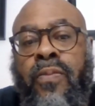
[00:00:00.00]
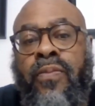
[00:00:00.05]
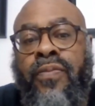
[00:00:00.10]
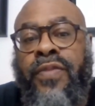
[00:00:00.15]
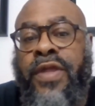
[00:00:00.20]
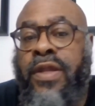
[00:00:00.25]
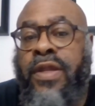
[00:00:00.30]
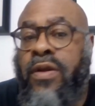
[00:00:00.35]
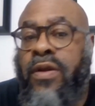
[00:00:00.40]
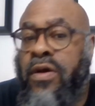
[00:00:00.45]

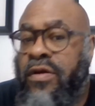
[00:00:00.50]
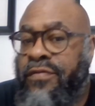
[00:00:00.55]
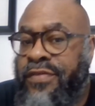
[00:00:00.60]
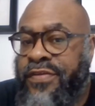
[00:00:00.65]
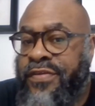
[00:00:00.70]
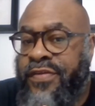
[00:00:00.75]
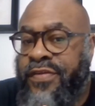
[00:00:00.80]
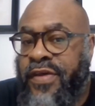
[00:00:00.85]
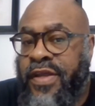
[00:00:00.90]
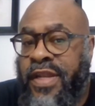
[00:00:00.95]
Then all of a
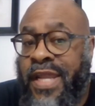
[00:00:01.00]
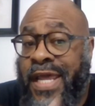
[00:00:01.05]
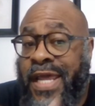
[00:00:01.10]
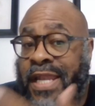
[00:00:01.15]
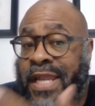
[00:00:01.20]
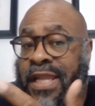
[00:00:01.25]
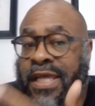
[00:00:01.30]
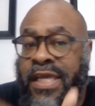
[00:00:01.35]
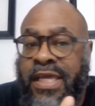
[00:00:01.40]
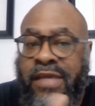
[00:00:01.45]
sudden I
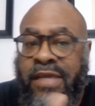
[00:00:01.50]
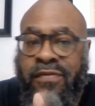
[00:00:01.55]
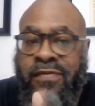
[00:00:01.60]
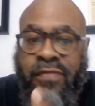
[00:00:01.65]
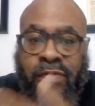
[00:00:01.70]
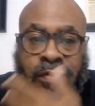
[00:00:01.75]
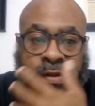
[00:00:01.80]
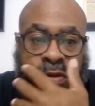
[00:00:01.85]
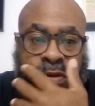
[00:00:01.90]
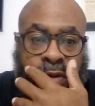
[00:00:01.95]
leave,
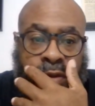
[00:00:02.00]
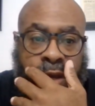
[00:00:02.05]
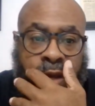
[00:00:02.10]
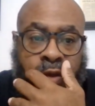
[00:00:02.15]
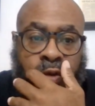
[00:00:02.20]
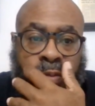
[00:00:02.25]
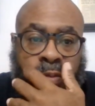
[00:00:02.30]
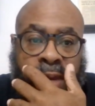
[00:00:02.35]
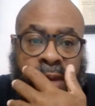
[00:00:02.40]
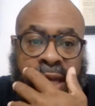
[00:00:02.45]
or, you know, I
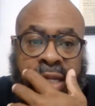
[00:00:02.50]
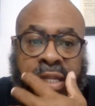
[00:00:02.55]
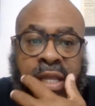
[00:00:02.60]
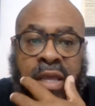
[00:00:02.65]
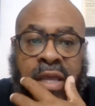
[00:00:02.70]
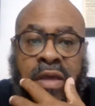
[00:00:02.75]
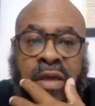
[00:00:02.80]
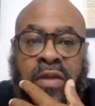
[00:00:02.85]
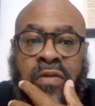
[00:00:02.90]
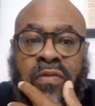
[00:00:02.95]
go back
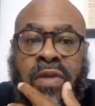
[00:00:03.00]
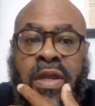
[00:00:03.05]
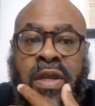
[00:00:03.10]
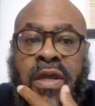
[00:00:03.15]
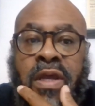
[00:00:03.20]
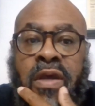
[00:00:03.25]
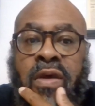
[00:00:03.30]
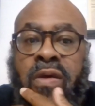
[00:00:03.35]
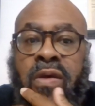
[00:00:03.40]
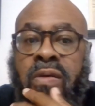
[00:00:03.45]
down
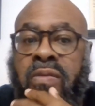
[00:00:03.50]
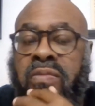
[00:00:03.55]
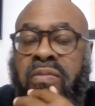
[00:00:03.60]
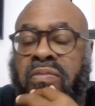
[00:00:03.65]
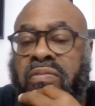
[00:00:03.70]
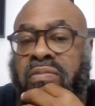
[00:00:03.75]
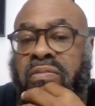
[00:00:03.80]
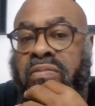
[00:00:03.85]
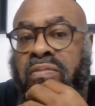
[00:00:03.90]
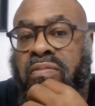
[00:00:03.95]
around
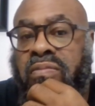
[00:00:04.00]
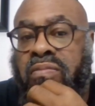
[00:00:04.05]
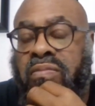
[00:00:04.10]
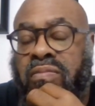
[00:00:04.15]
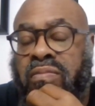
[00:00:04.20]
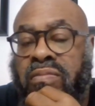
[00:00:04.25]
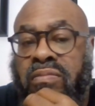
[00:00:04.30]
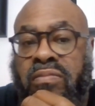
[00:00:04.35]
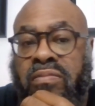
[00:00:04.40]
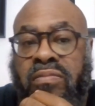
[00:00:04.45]

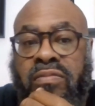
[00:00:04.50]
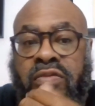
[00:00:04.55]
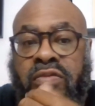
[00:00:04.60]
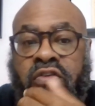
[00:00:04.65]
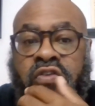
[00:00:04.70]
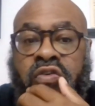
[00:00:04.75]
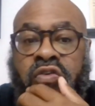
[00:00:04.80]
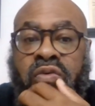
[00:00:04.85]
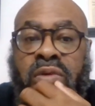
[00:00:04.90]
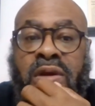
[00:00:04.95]

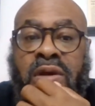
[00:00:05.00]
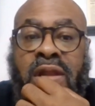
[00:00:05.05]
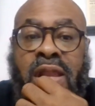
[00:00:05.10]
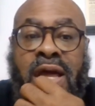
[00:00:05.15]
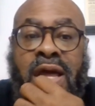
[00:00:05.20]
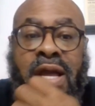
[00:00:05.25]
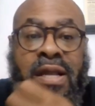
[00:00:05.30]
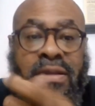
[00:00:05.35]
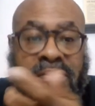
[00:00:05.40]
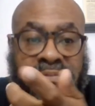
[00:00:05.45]
2
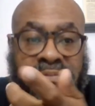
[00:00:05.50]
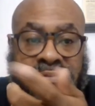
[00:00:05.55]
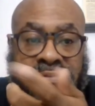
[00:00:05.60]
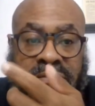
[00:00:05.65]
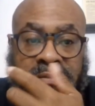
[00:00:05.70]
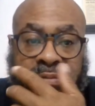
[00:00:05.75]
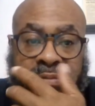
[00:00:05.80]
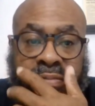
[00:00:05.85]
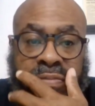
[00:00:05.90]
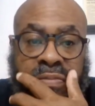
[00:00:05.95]
o'clock,
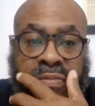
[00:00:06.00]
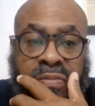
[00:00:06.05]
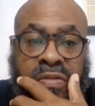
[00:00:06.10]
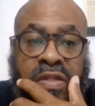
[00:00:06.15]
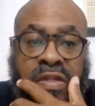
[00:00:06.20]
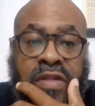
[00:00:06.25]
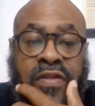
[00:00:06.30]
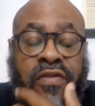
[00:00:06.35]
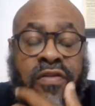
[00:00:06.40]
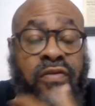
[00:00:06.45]
he's
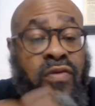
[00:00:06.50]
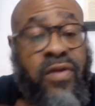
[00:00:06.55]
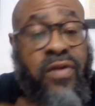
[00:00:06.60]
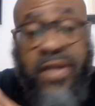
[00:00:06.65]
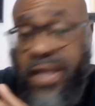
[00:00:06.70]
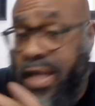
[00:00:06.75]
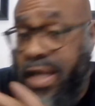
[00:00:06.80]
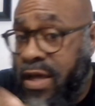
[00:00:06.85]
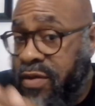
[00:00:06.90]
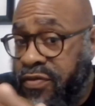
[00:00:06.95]
at the door.
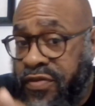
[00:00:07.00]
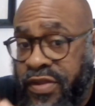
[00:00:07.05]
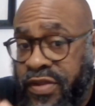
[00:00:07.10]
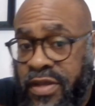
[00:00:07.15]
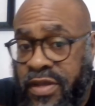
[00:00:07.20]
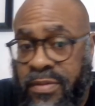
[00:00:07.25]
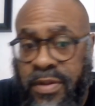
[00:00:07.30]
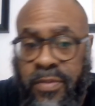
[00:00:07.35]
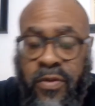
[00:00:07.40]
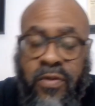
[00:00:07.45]
Then I don't see
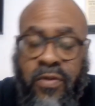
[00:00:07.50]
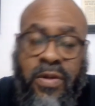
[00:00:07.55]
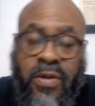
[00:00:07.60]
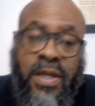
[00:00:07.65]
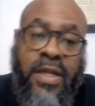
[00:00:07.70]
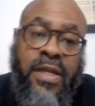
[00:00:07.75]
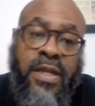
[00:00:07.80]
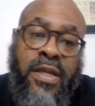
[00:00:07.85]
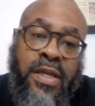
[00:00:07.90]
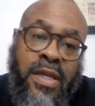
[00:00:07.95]
him anymore,
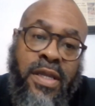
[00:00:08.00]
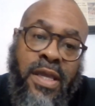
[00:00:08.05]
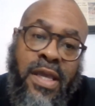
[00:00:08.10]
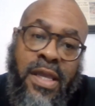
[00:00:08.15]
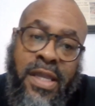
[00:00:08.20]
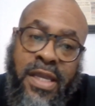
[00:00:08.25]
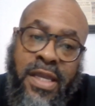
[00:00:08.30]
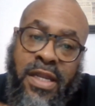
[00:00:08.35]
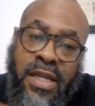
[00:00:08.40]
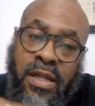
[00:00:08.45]
right?
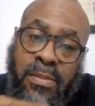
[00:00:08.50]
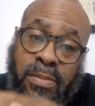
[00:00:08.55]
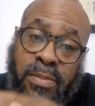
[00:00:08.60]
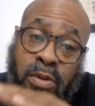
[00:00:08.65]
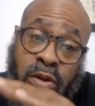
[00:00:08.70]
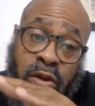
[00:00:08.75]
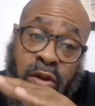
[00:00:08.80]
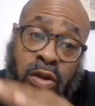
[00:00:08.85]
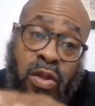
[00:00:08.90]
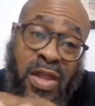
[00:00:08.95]
Get up
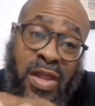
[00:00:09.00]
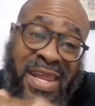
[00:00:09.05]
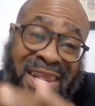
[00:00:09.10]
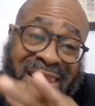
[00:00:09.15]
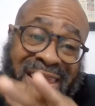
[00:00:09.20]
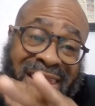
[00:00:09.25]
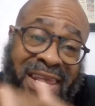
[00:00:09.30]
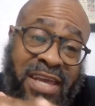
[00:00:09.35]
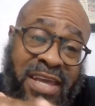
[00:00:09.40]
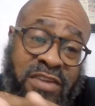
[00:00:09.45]
early the
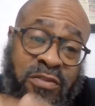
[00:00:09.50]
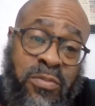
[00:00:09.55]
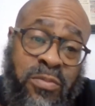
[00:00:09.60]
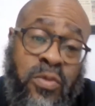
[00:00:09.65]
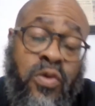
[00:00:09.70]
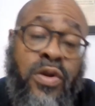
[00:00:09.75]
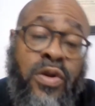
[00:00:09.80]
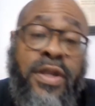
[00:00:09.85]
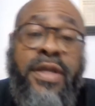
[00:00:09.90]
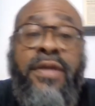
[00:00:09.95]
next
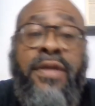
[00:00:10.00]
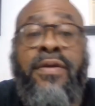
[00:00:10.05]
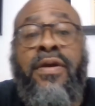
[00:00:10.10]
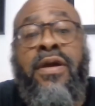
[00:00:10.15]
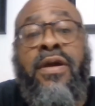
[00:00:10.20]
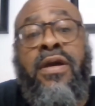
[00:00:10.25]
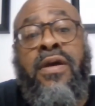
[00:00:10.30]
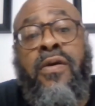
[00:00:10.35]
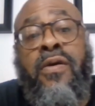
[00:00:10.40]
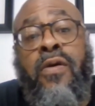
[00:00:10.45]
morning.
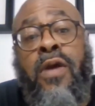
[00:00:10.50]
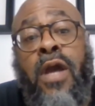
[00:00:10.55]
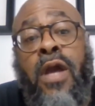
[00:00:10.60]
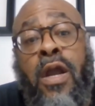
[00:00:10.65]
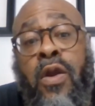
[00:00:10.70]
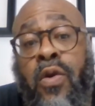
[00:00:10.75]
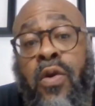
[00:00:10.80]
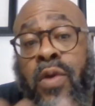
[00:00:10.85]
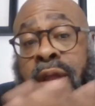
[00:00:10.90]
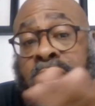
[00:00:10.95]
I
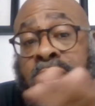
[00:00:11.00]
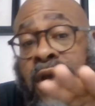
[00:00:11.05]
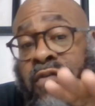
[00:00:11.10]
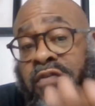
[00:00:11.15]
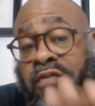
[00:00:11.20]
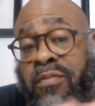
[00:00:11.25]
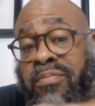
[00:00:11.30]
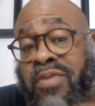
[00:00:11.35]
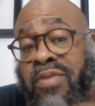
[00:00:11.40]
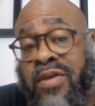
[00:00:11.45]
go down
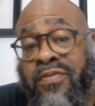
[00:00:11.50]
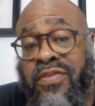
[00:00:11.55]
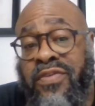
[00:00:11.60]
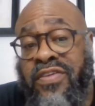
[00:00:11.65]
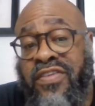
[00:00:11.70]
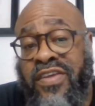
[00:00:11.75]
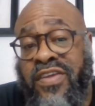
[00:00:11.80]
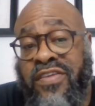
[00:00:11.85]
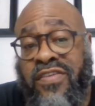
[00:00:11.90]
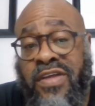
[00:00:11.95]
for breakfast,
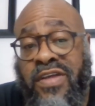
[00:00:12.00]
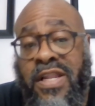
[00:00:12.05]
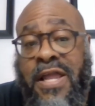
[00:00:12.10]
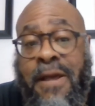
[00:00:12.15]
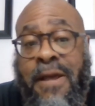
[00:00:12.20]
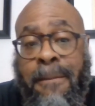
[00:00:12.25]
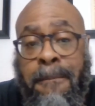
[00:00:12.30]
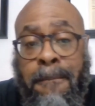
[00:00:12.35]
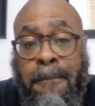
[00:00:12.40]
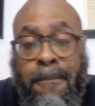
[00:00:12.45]
6
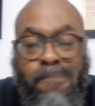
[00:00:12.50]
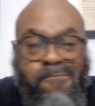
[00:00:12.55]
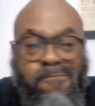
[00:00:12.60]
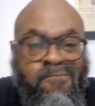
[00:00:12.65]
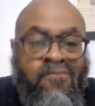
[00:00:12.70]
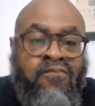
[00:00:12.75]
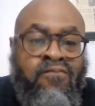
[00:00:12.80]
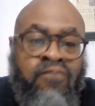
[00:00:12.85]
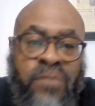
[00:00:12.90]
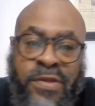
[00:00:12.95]
o'clock,
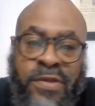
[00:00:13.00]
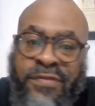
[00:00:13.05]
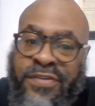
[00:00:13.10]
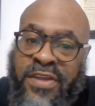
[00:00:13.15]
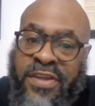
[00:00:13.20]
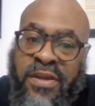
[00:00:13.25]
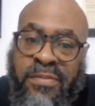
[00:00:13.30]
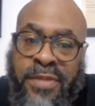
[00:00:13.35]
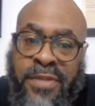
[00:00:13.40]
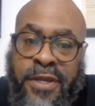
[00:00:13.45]
see
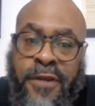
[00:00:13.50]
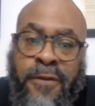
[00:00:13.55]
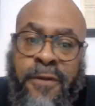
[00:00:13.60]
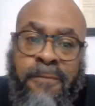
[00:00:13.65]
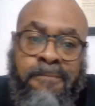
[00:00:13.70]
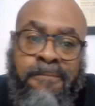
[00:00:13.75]
him there.